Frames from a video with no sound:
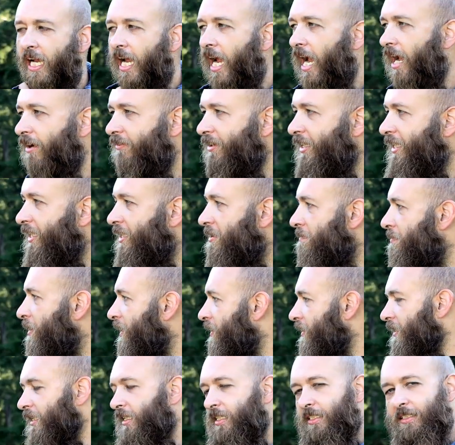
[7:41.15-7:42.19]
Having the
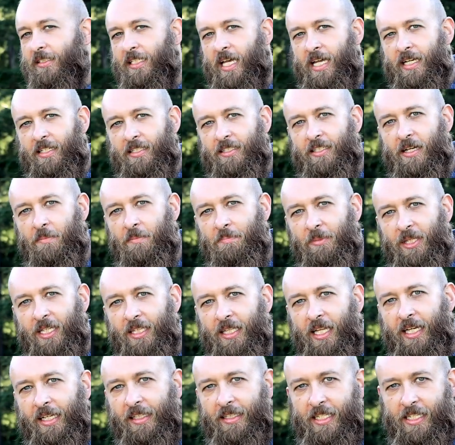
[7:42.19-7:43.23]
ability to take something
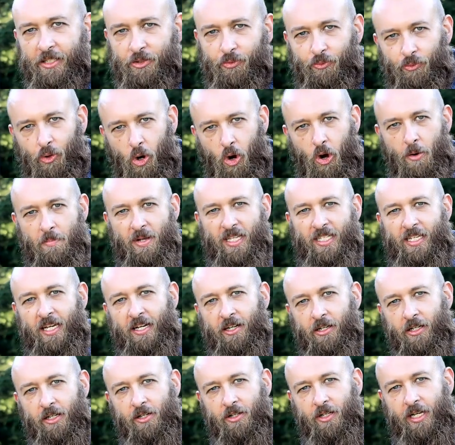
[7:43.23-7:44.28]
like this, raw
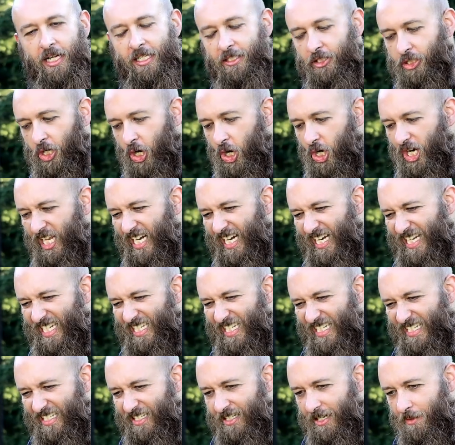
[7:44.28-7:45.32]
material, and turn it
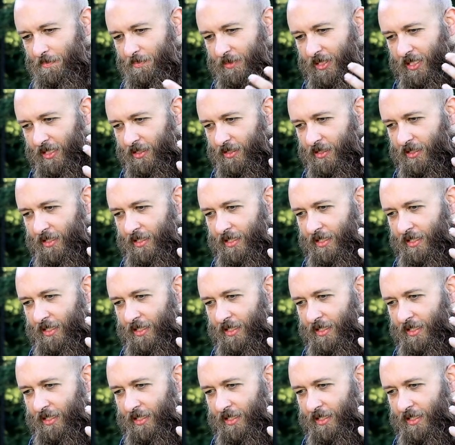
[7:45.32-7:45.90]
into something